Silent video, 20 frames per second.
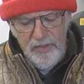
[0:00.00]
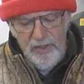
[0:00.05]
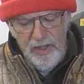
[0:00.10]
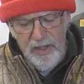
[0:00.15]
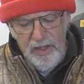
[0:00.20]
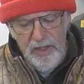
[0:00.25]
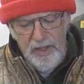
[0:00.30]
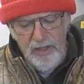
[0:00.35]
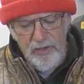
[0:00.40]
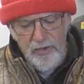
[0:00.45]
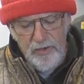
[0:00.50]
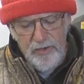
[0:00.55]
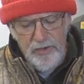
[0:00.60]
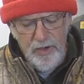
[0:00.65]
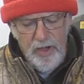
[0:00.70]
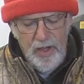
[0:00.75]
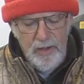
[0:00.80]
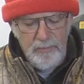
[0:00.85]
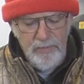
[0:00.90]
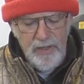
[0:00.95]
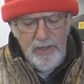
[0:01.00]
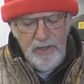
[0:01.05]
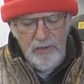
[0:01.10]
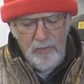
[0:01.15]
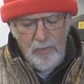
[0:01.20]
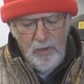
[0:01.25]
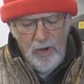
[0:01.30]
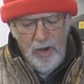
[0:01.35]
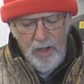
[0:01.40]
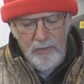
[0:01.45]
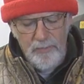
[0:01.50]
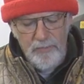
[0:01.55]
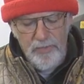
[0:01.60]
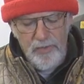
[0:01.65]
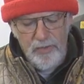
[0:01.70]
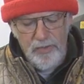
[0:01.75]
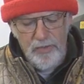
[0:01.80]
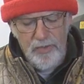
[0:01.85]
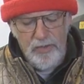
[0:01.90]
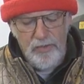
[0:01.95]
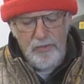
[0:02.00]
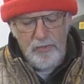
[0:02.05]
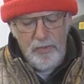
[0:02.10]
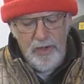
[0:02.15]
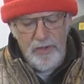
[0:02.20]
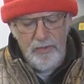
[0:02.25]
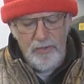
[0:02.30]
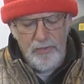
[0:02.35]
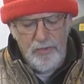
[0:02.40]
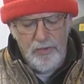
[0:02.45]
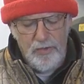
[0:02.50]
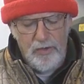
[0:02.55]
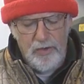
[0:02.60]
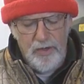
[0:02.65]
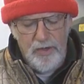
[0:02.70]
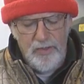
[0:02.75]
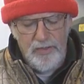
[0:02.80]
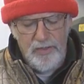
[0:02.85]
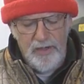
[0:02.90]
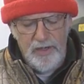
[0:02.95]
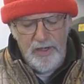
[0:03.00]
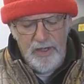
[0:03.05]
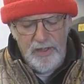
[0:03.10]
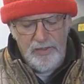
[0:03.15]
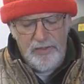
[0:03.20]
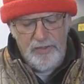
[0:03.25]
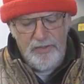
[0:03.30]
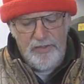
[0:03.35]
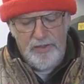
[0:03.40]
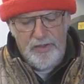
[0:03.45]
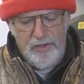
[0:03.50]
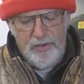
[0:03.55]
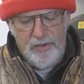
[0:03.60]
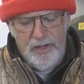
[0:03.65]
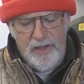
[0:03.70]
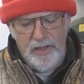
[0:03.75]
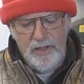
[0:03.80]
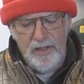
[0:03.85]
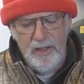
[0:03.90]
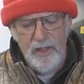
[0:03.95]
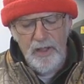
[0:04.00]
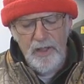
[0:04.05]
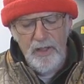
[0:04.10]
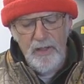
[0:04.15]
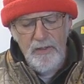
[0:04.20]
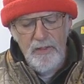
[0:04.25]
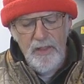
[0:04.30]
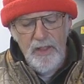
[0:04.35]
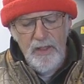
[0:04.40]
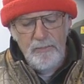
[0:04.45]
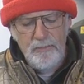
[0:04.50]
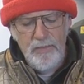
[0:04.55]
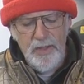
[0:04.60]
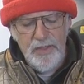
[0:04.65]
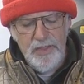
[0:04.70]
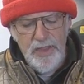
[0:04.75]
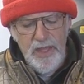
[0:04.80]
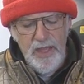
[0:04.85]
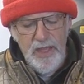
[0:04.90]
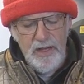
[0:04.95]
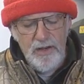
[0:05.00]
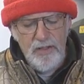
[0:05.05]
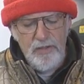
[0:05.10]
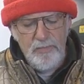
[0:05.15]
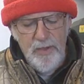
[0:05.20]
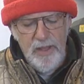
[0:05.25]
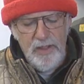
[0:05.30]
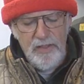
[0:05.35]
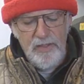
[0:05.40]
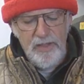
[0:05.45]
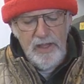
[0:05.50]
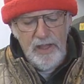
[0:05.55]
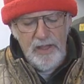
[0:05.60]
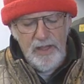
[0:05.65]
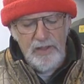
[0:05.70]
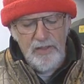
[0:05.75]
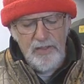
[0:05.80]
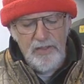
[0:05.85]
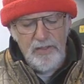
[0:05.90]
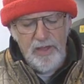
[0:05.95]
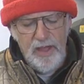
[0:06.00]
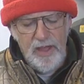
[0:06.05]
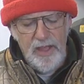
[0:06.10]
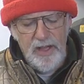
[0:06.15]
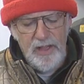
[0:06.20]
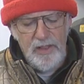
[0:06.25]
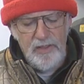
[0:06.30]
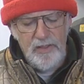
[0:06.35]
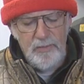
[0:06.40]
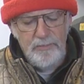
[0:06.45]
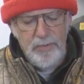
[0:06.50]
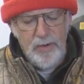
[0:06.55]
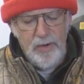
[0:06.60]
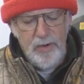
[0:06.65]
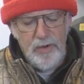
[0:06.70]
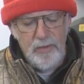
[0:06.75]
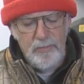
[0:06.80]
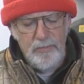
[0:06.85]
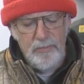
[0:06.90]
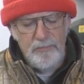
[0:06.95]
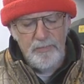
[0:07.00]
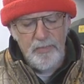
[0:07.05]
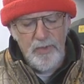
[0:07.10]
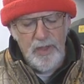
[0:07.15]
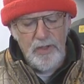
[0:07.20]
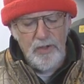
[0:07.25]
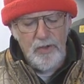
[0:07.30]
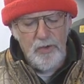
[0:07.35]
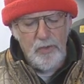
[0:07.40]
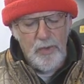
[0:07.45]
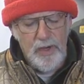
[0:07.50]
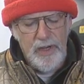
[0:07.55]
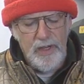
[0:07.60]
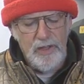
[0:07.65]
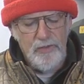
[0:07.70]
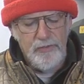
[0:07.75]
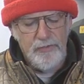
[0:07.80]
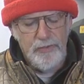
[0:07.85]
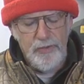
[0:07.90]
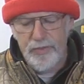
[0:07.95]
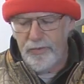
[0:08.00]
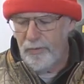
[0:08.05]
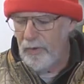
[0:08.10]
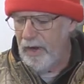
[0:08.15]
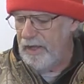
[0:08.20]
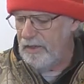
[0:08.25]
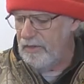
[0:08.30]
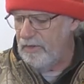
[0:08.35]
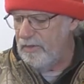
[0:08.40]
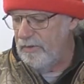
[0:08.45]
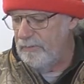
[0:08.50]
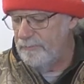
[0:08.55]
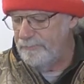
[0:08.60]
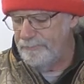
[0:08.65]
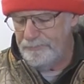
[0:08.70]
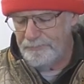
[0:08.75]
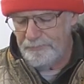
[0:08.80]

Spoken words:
say you're not being robbed, so the surrender start is unnecessary, but then spend seconds scanning the berm at your range for threats?